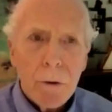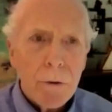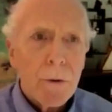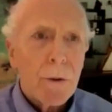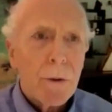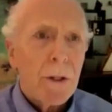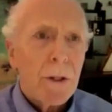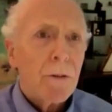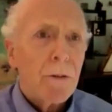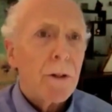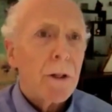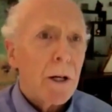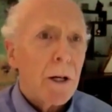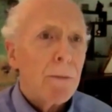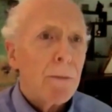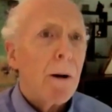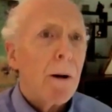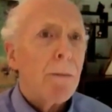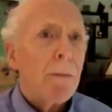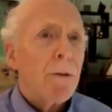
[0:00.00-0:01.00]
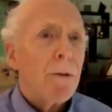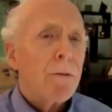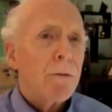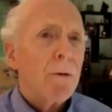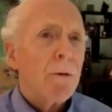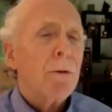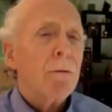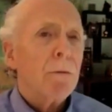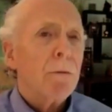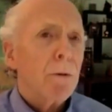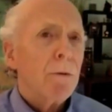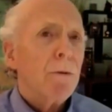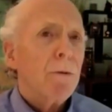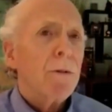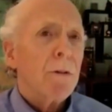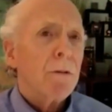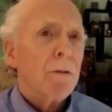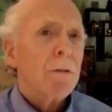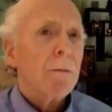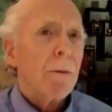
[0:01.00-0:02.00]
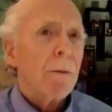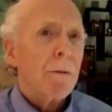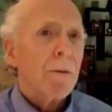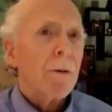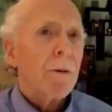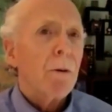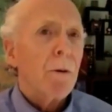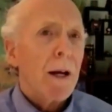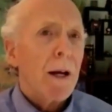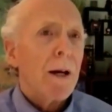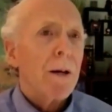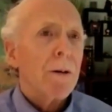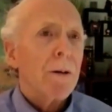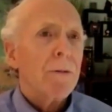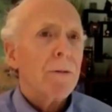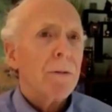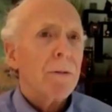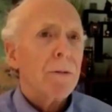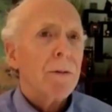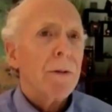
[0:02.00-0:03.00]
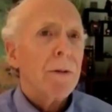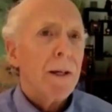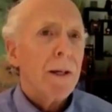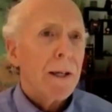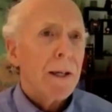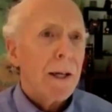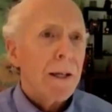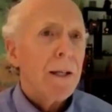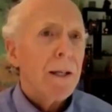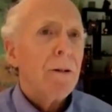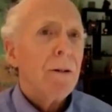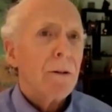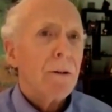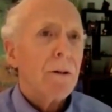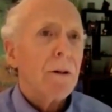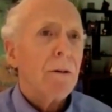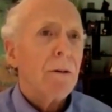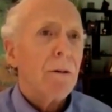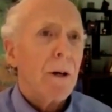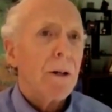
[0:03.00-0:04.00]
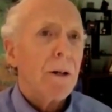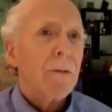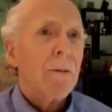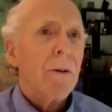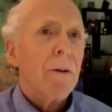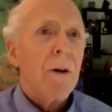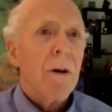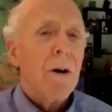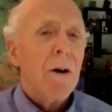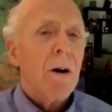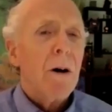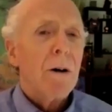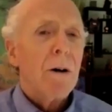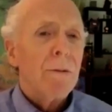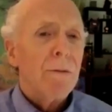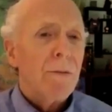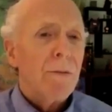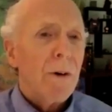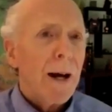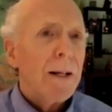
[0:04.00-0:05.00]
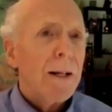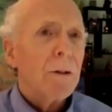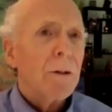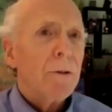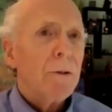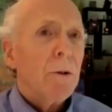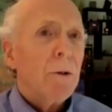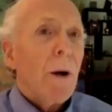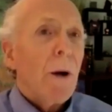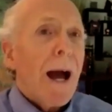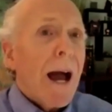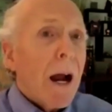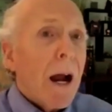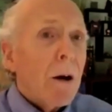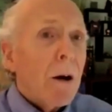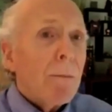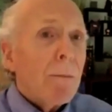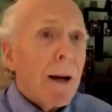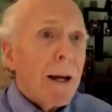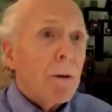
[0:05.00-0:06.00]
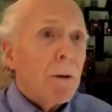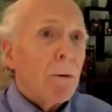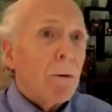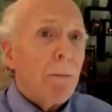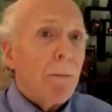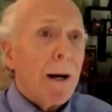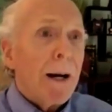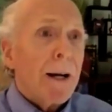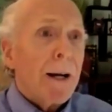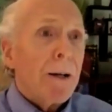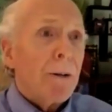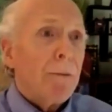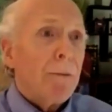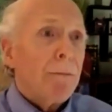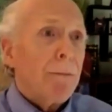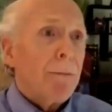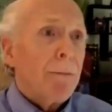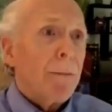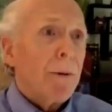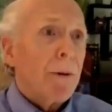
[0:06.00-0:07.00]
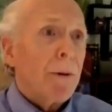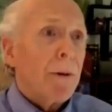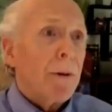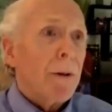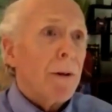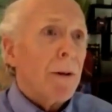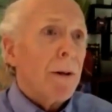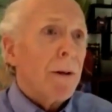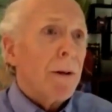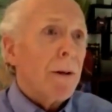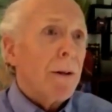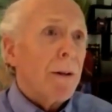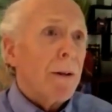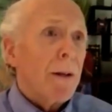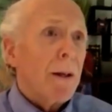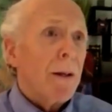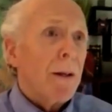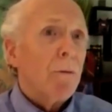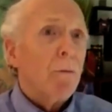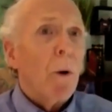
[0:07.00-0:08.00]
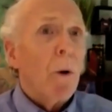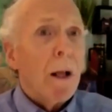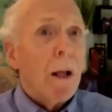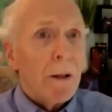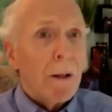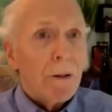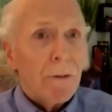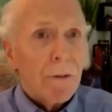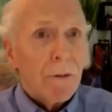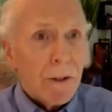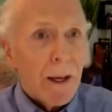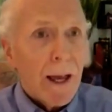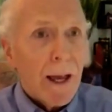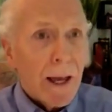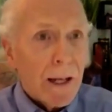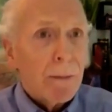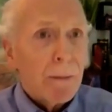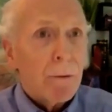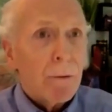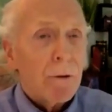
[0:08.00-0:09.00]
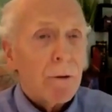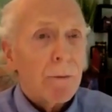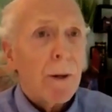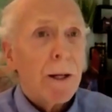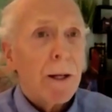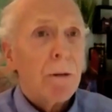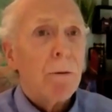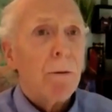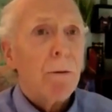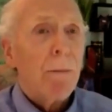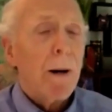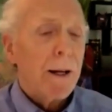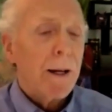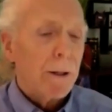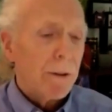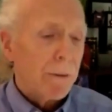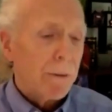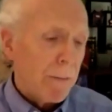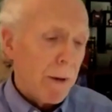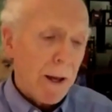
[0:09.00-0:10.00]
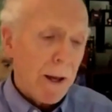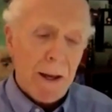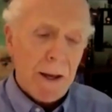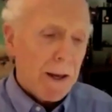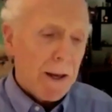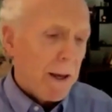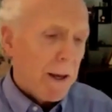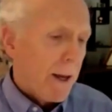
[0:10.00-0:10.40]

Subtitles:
nutrients that come up through the root system of the grass and get into the grass are vital to our microbiome as well as the animal's microbiome.